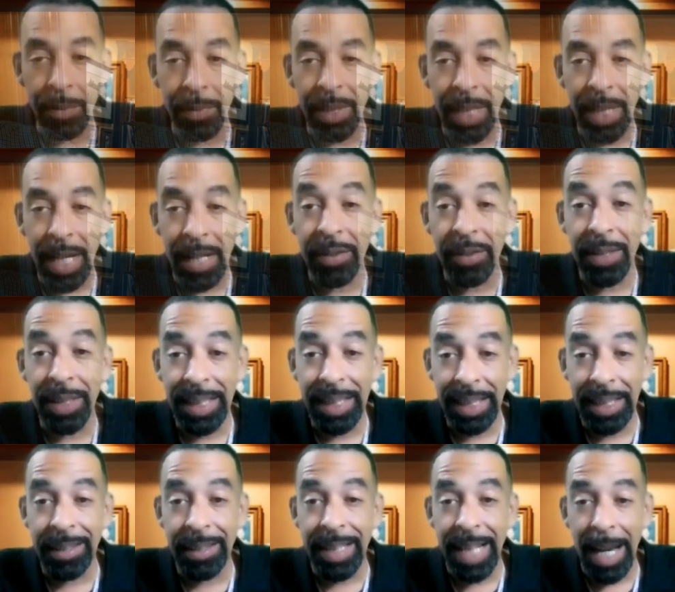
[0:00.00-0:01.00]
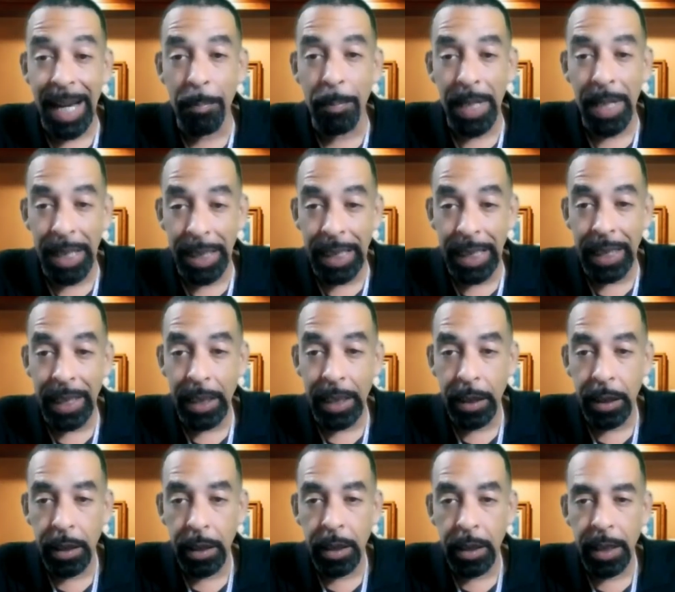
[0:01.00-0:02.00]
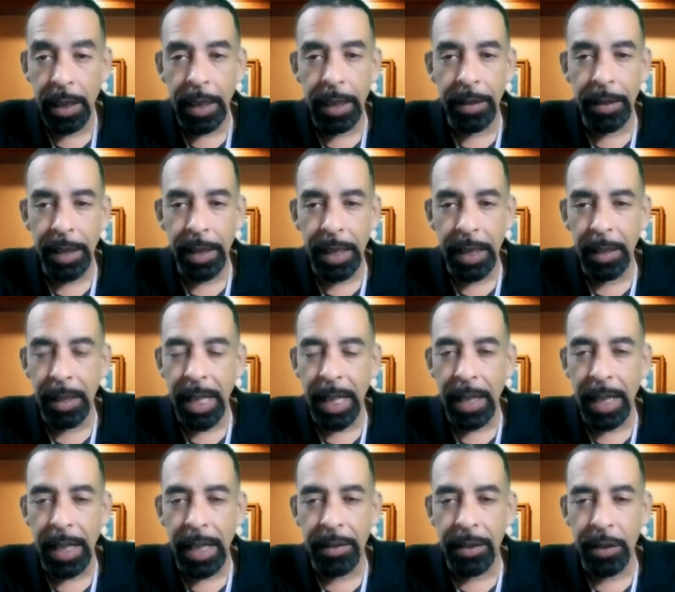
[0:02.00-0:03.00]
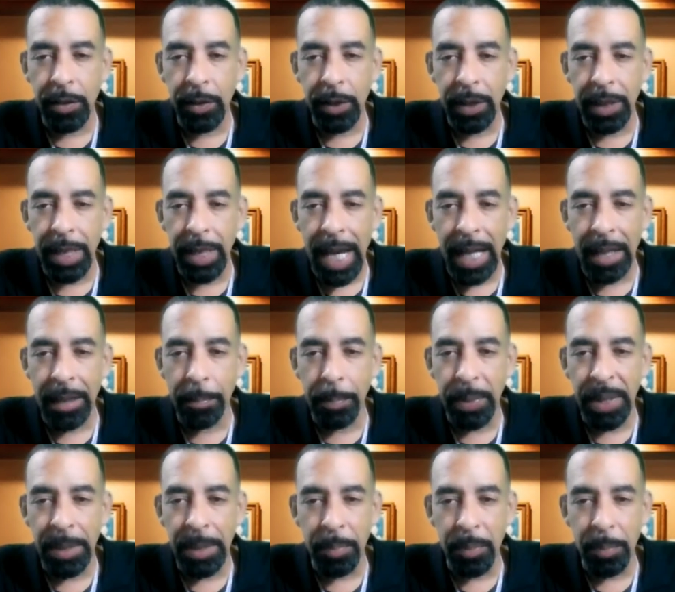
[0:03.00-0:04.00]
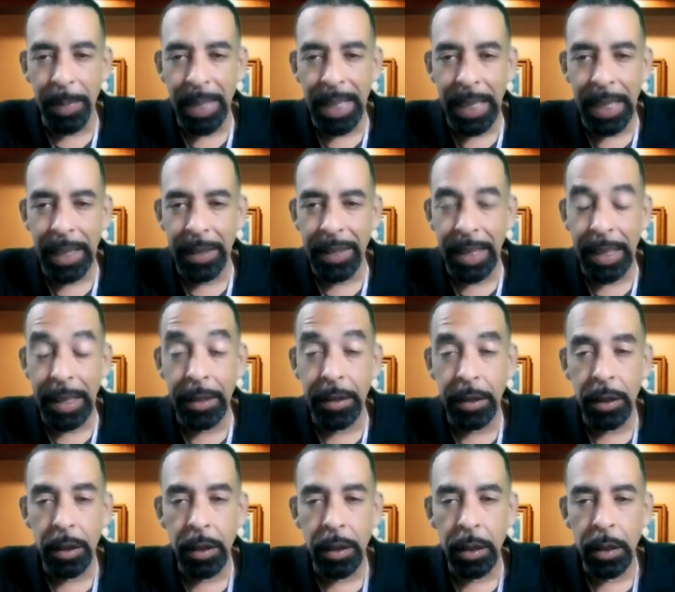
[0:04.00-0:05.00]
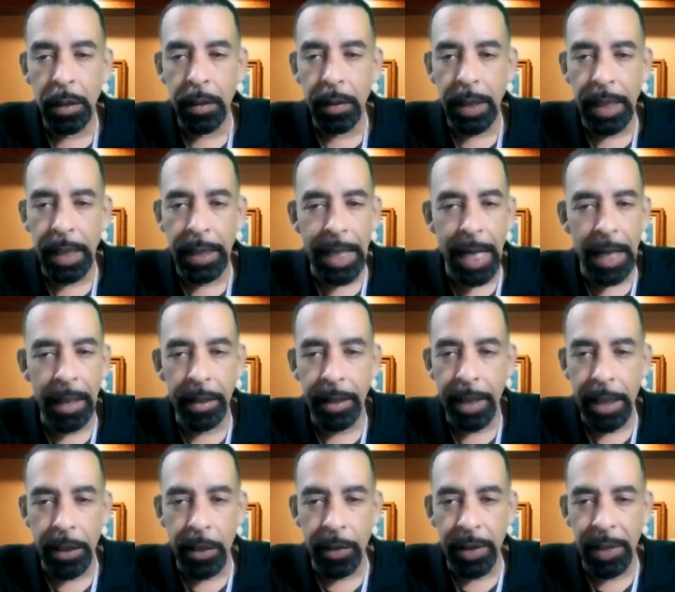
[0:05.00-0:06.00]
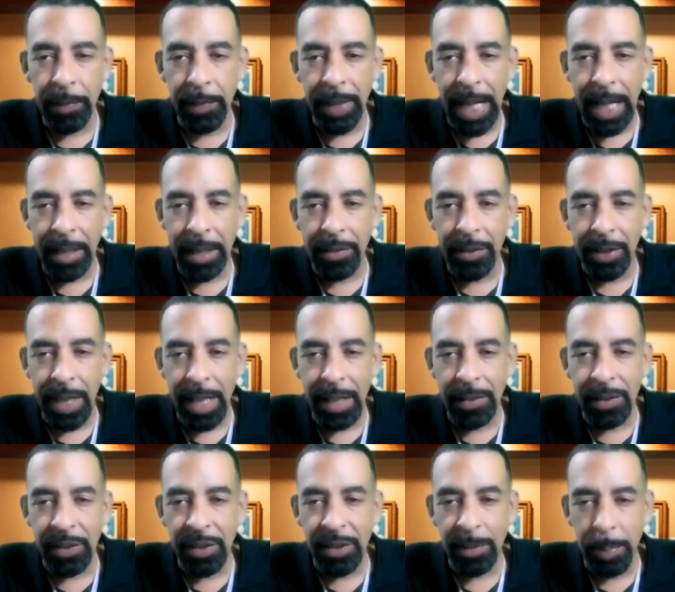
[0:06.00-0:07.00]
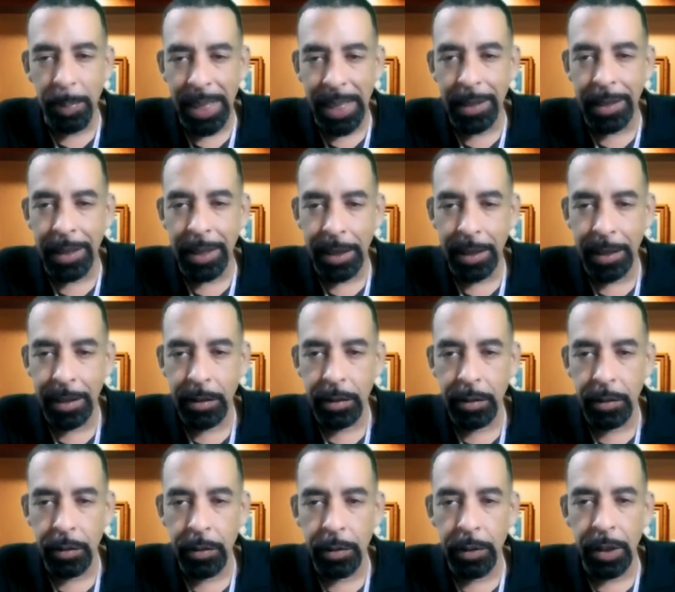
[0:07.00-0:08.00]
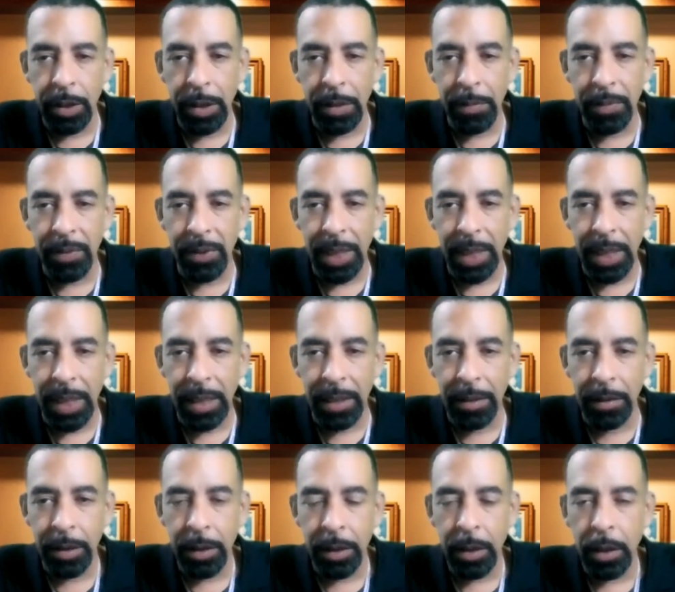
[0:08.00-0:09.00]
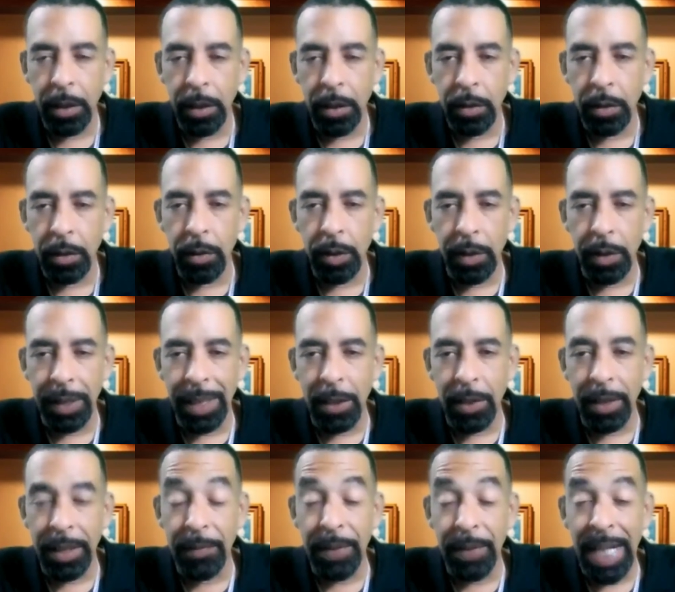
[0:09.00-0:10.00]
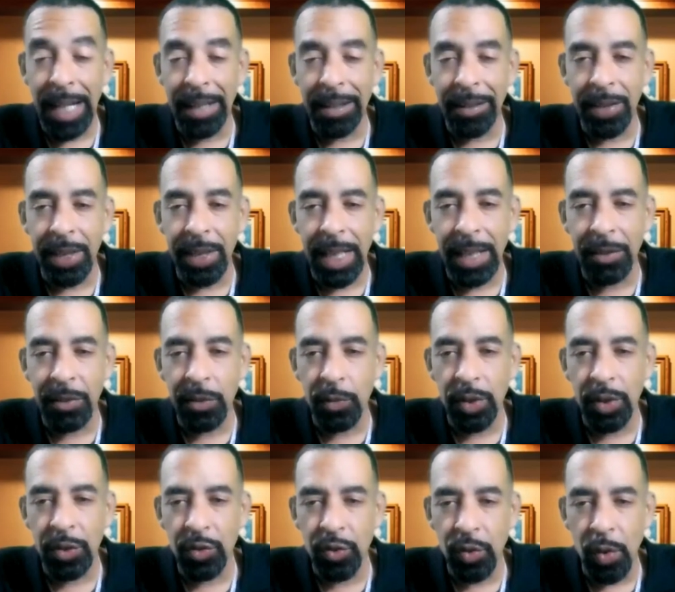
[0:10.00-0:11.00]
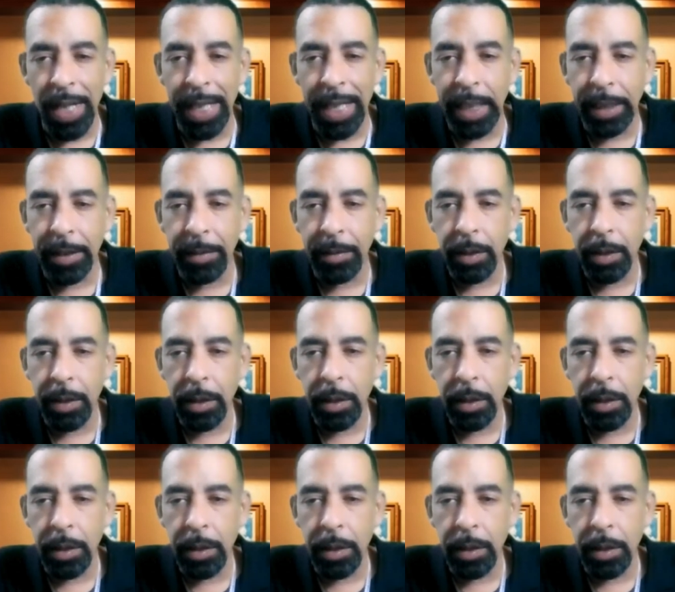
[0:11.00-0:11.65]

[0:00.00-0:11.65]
sometimes to get that money. And then I deal with a lot of people, man, that they don't even have the time to spend it. You know what I'm saying? You know, they don't even have the time to enjoy it.